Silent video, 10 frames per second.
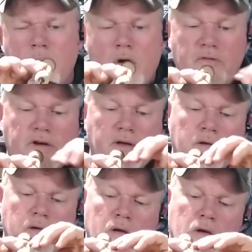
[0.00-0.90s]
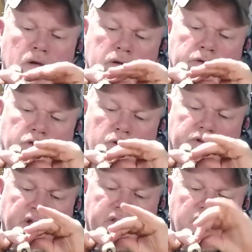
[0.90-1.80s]
Perfect. So
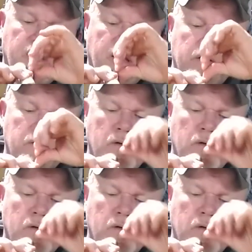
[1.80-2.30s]
take the